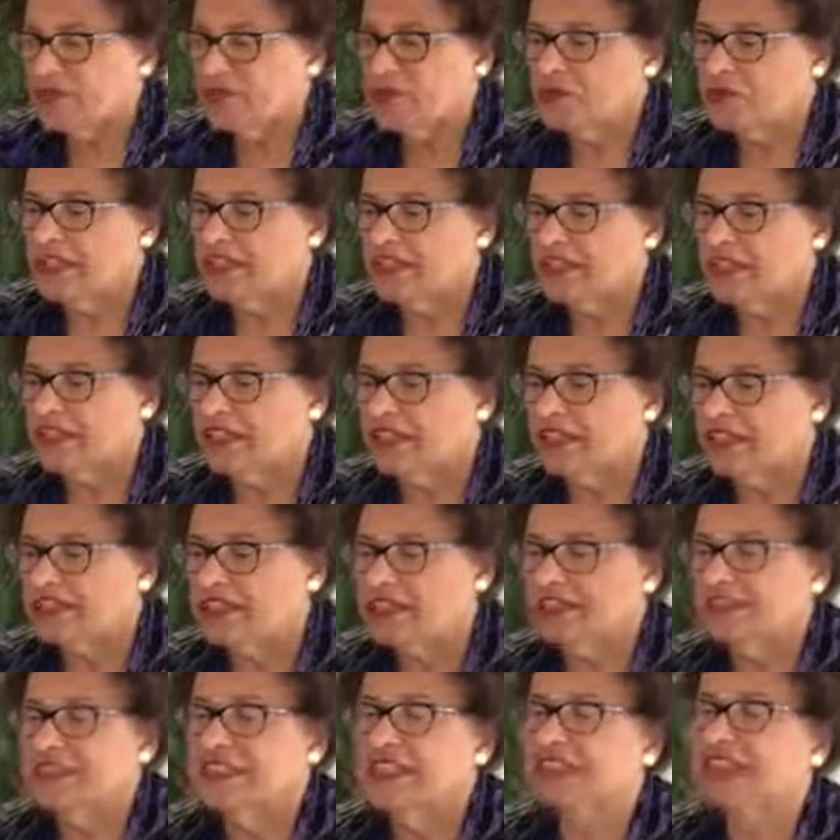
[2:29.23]
We are
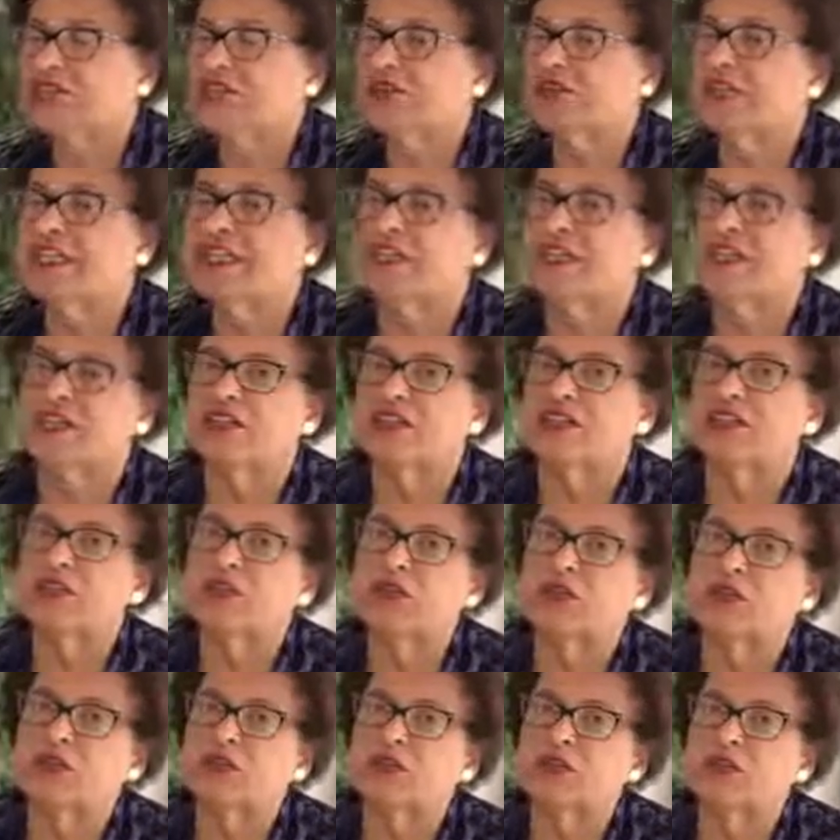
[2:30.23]
continuing our
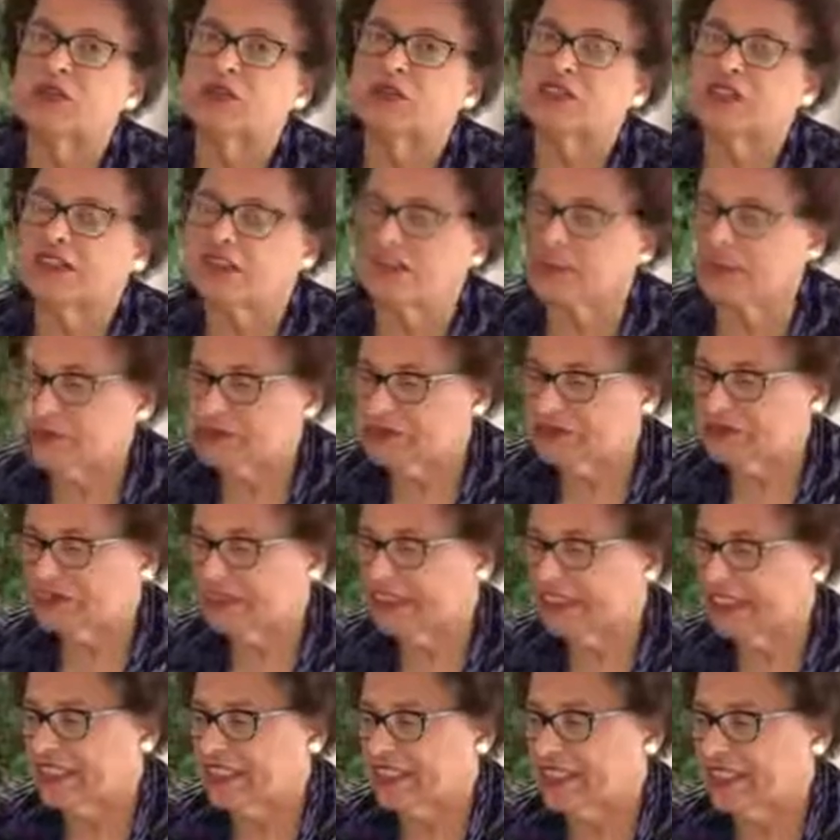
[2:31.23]
goal of
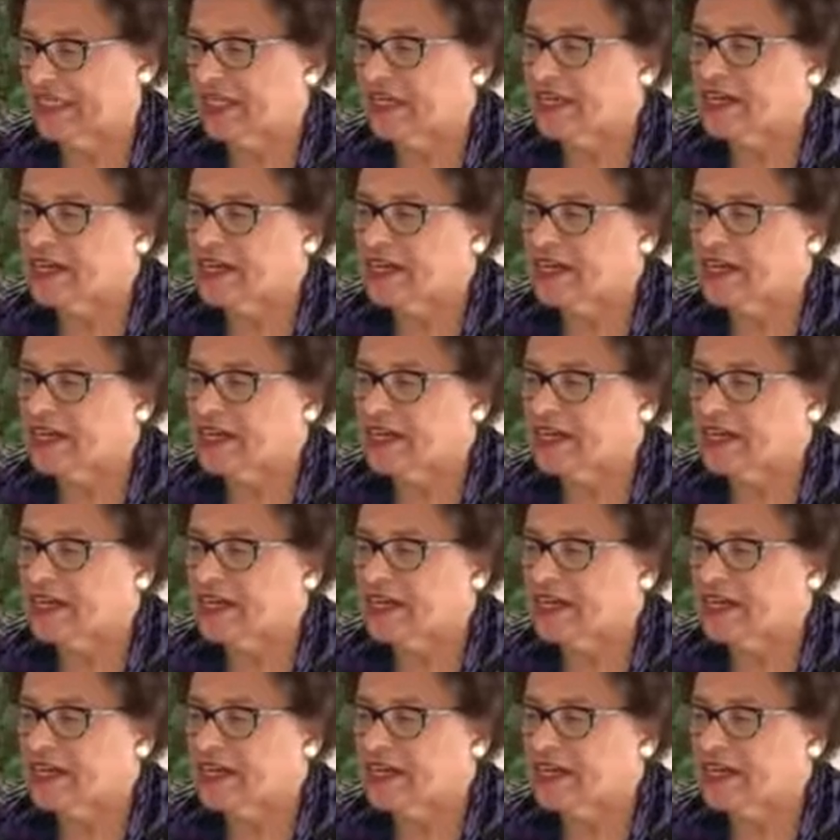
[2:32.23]
cultivating